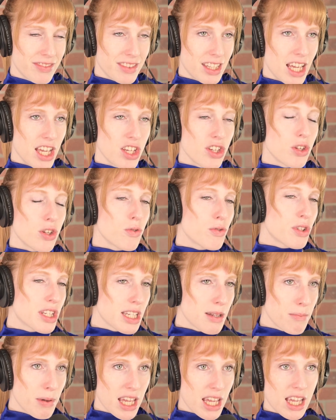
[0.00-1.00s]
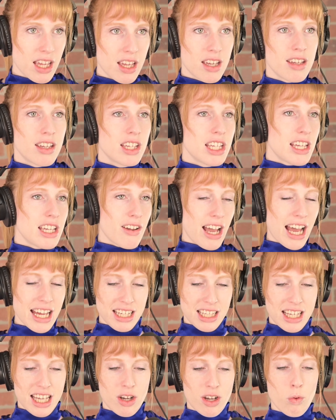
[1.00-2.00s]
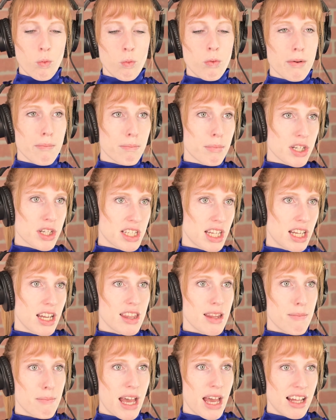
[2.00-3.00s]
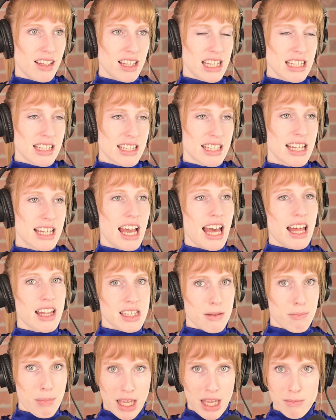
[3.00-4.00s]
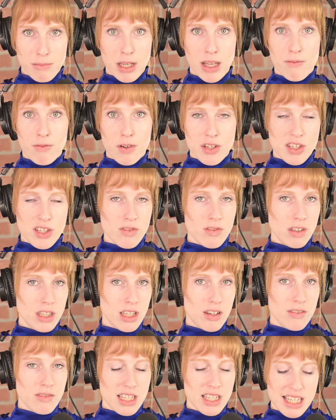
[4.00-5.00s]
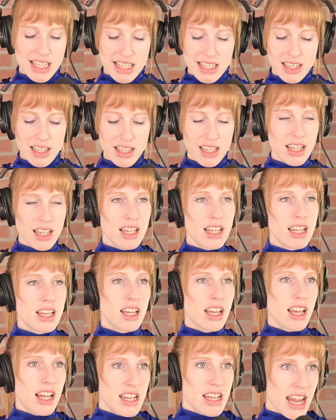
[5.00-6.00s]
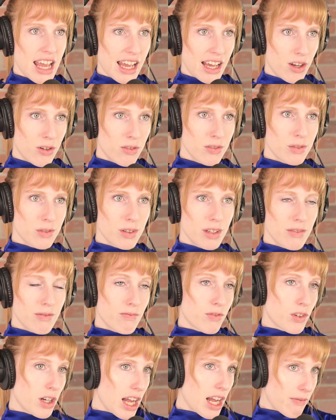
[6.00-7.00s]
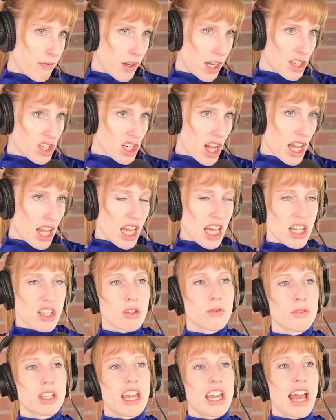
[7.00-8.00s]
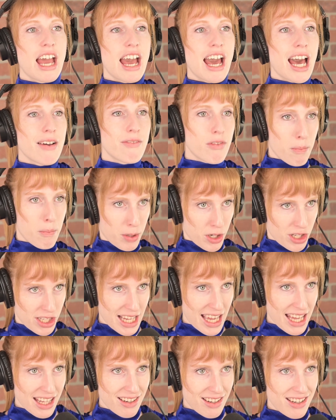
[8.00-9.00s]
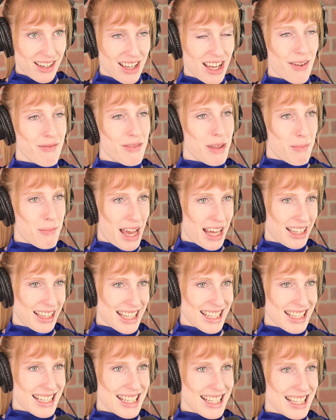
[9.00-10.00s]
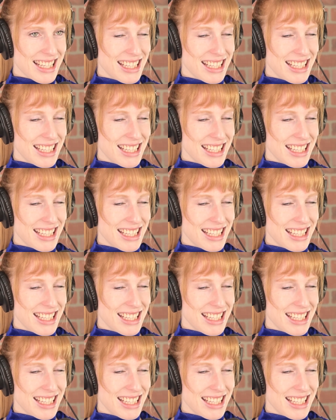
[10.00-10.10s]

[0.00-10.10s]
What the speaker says: It used to be you had to count 1% of the balance as a payment for student loans. Now, for FHA, it's only 0.5% of the balance.